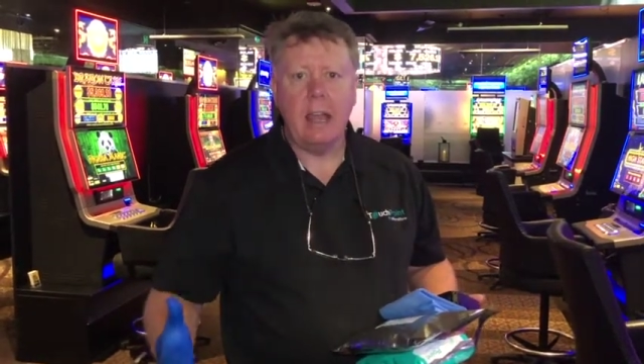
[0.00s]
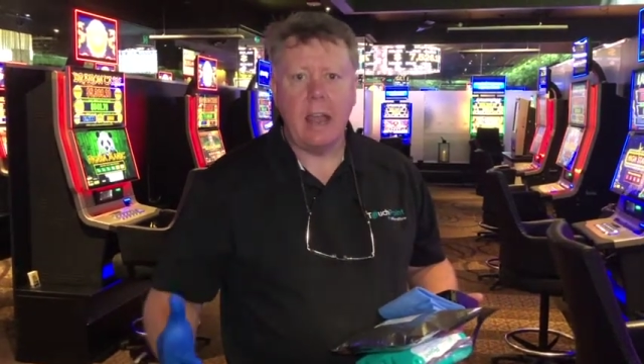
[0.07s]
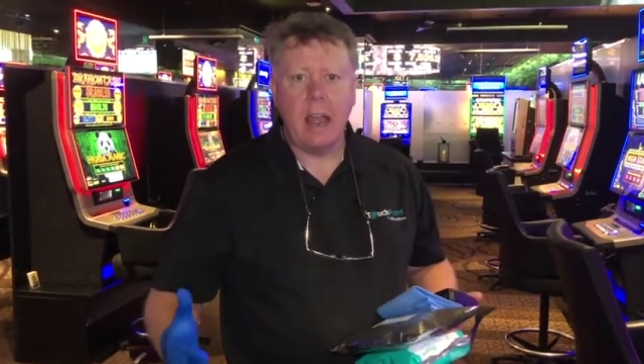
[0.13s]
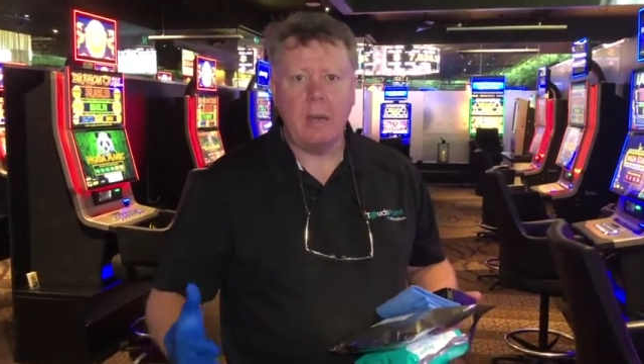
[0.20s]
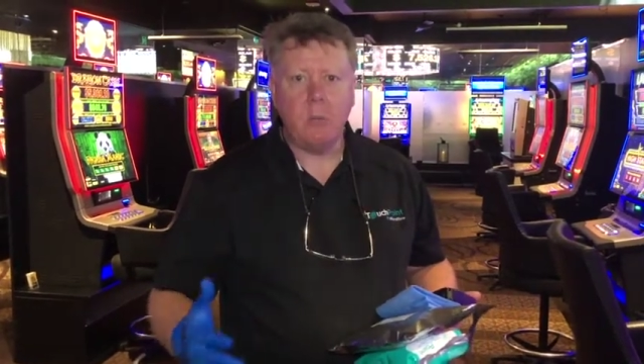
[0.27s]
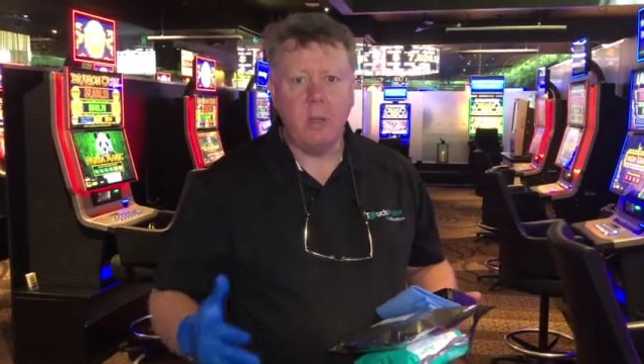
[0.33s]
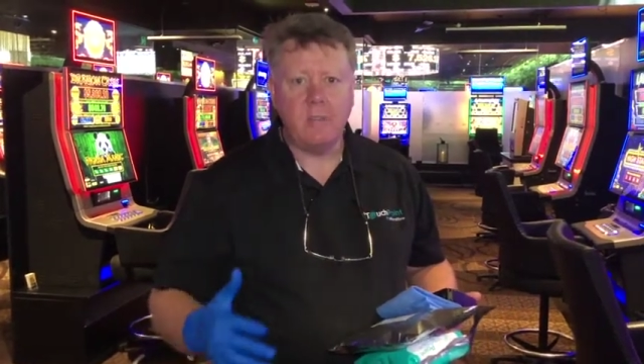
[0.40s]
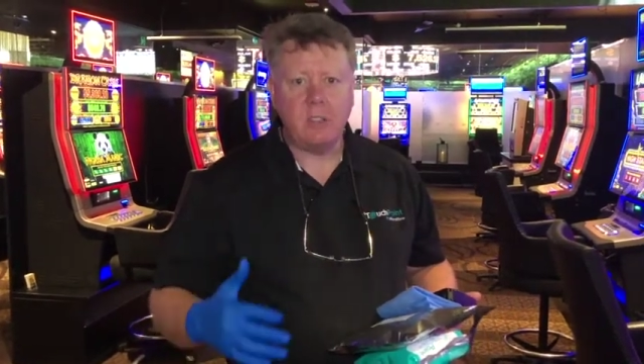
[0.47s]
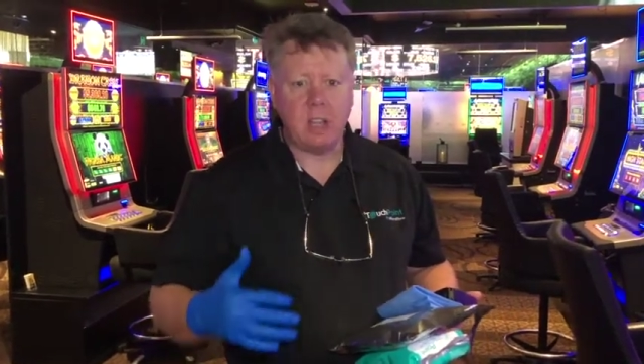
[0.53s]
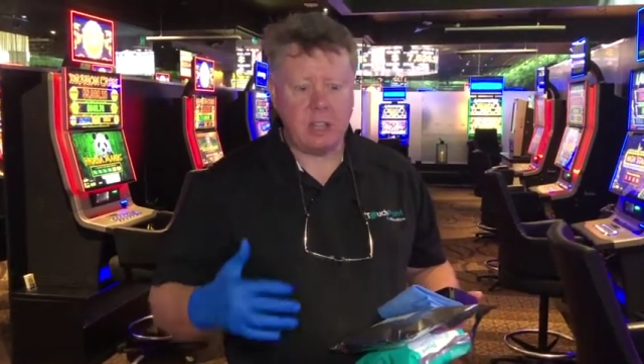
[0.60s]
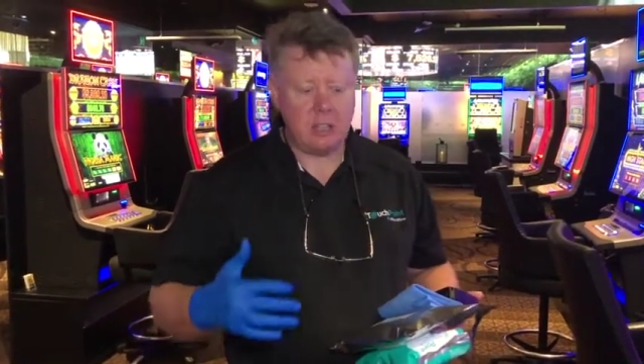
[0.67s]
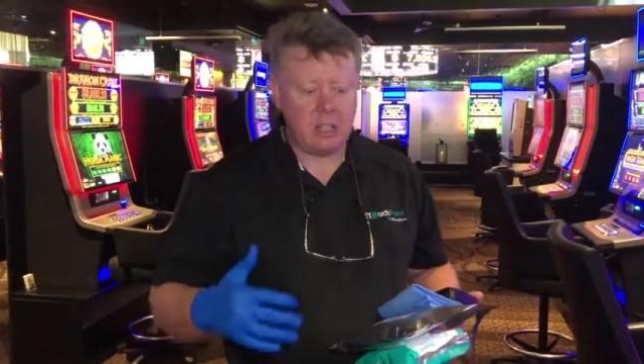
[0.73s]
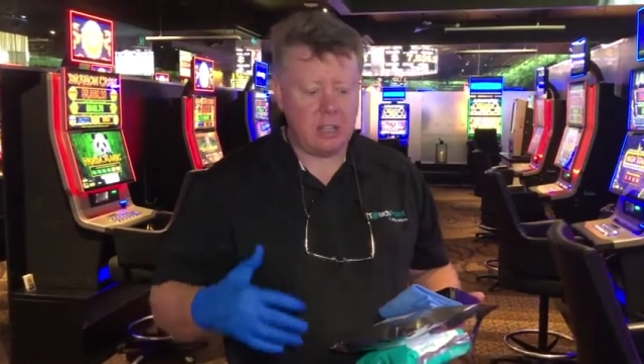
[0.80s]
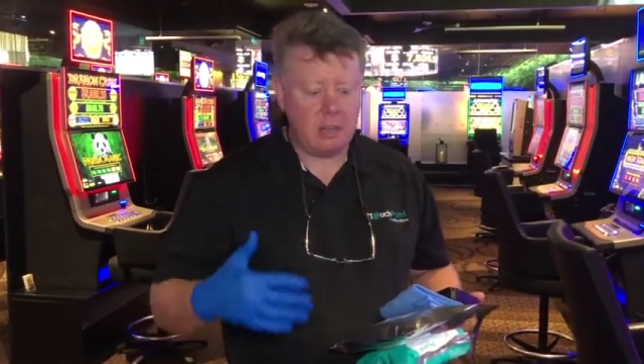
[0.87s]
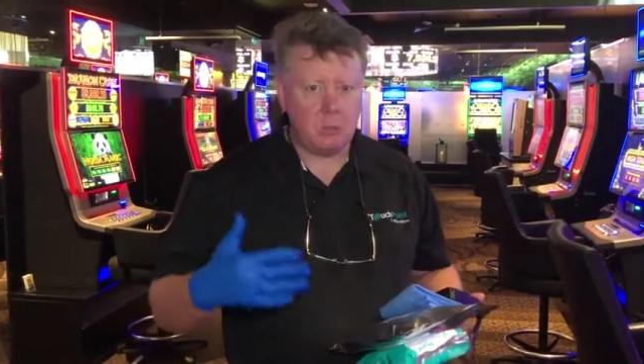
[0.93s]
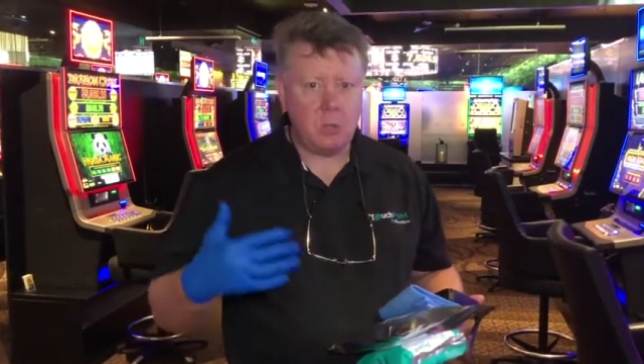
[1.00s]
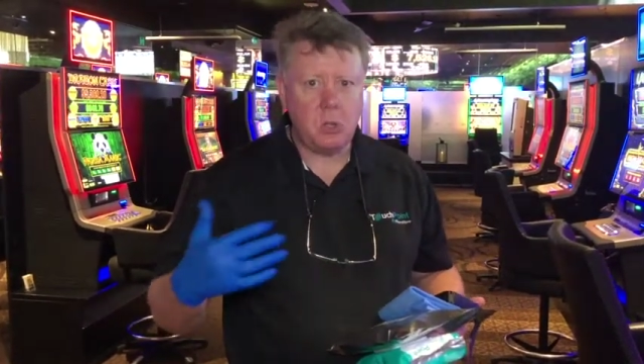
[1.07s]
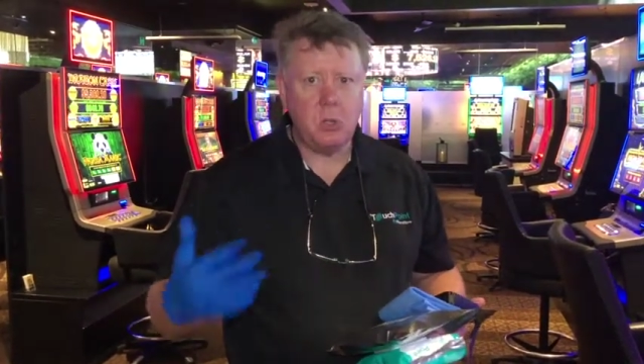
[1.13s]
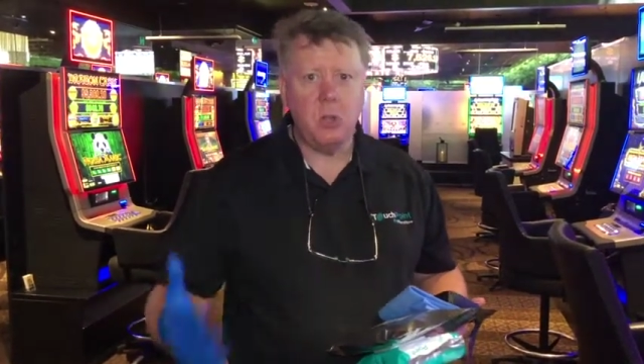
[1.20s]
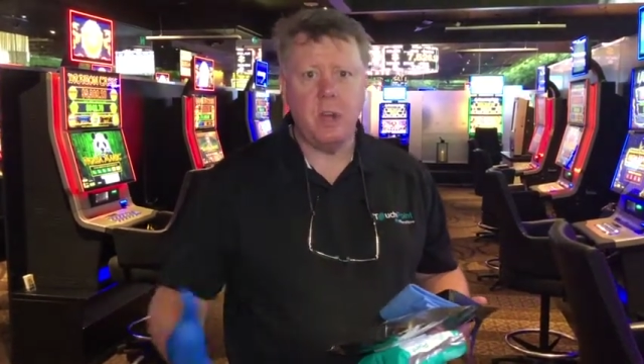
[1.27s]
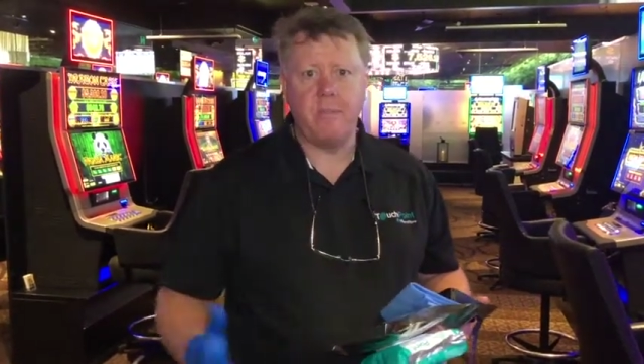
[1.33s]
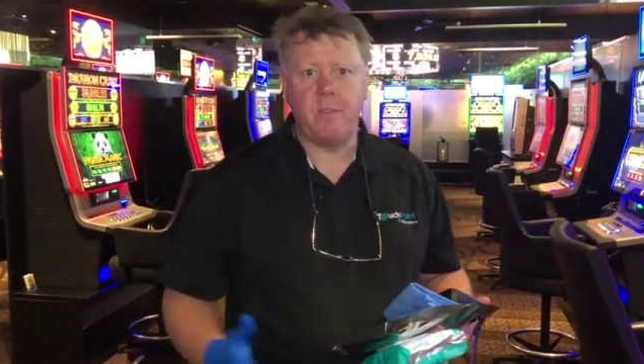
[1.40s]
And we've tested them
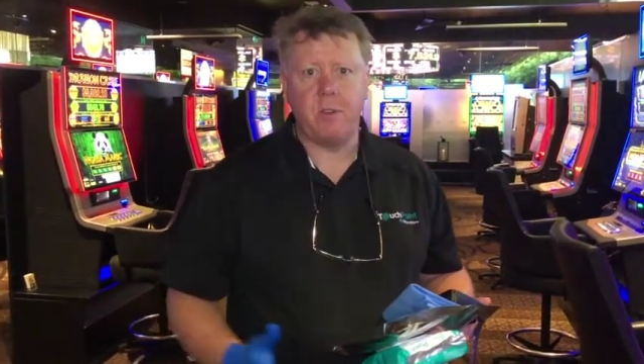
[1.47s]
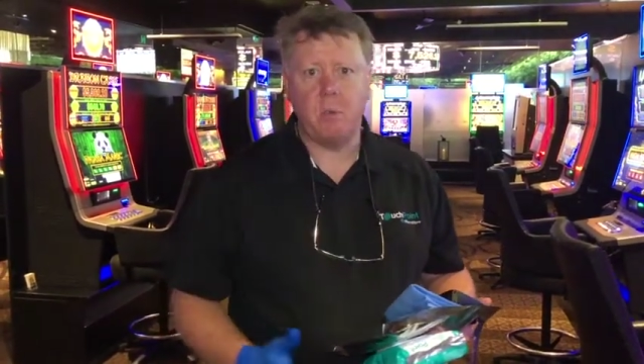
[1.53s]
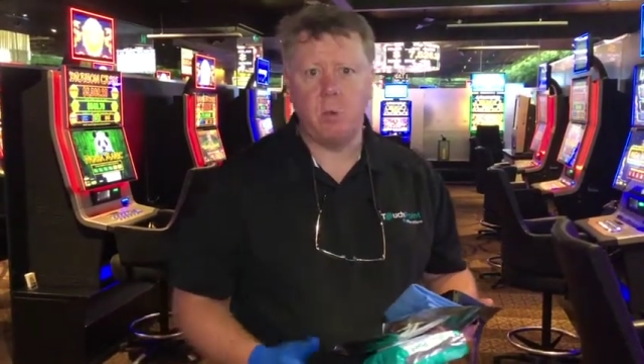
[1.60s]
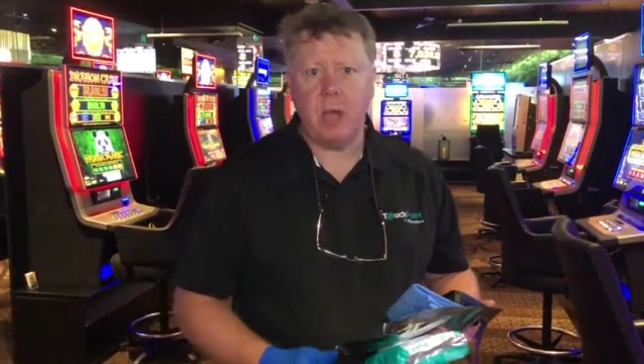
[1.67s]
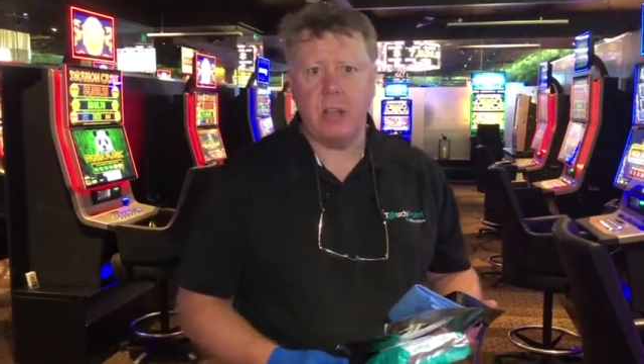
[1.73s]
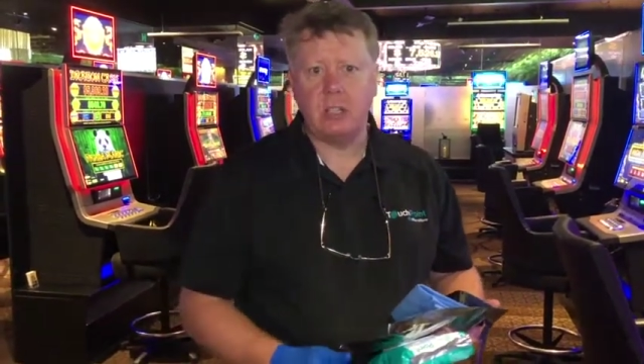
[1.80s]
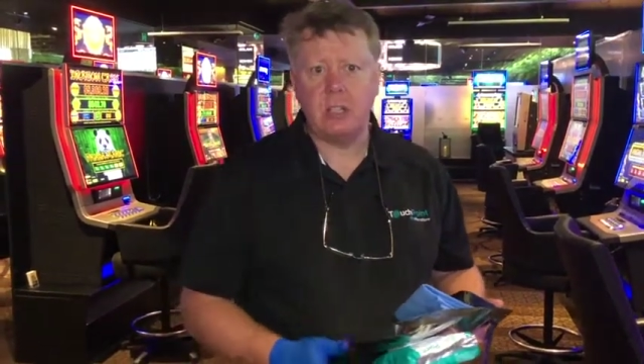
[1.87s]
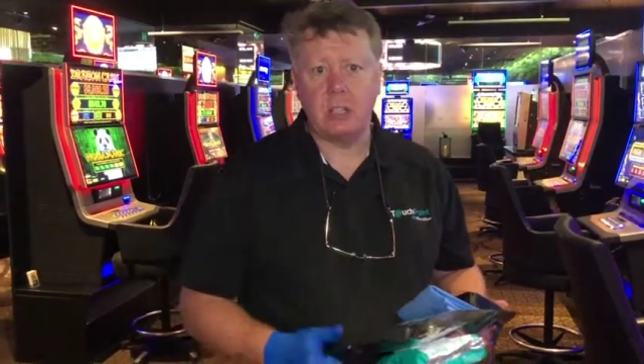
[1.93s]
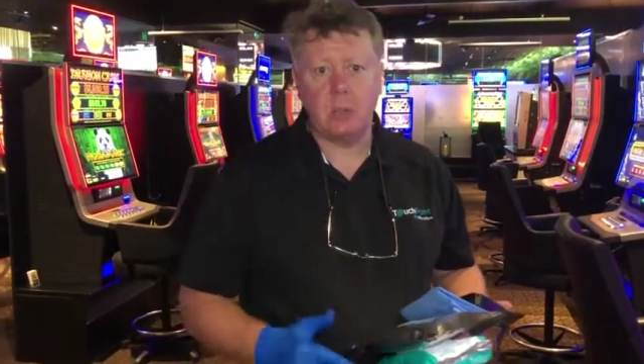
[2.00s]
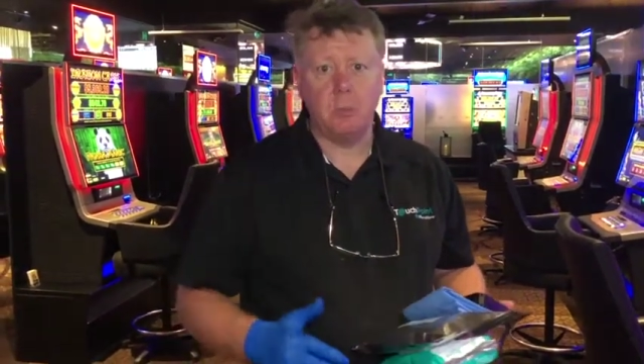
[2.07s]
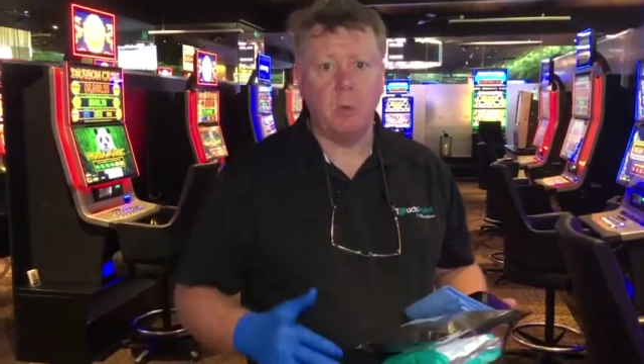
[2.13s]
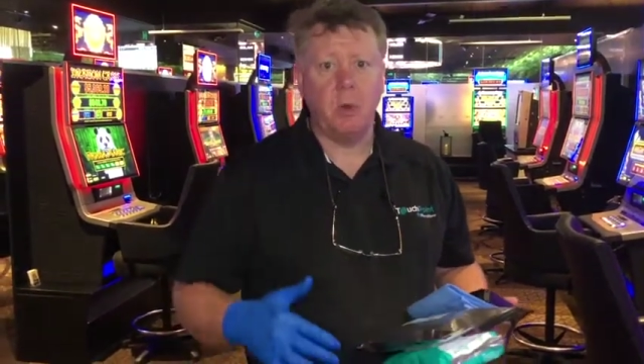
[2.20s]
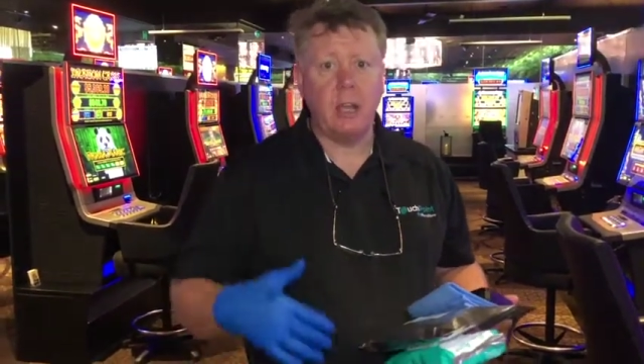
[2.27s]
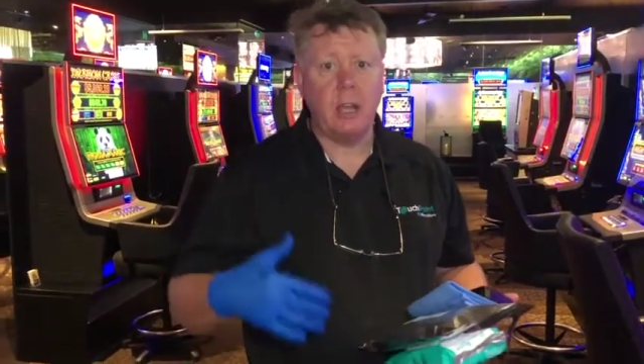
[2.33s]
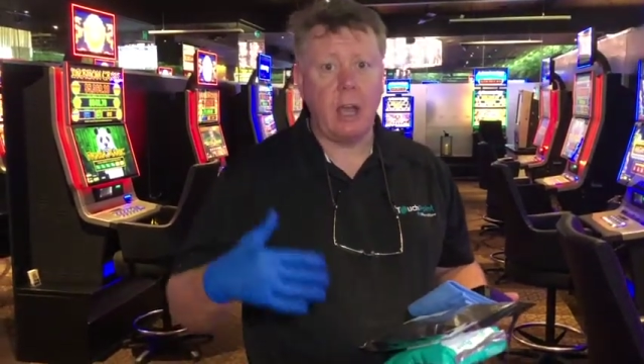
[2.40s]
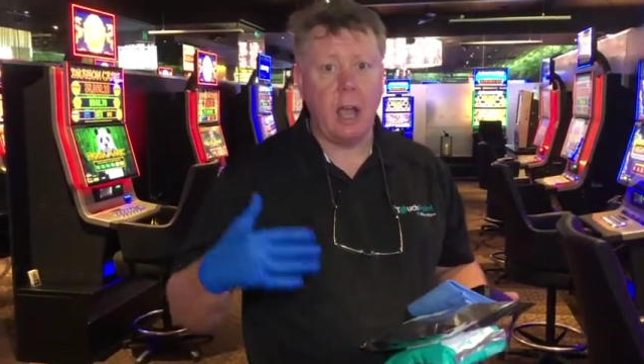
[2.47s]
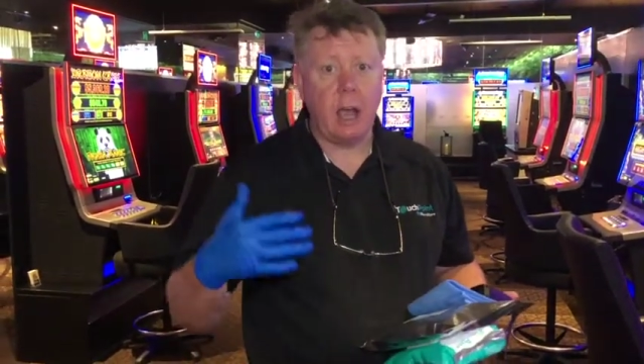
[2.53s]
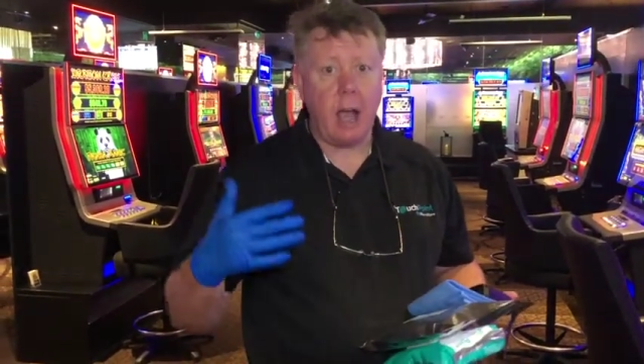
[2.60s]
two different ways this morning.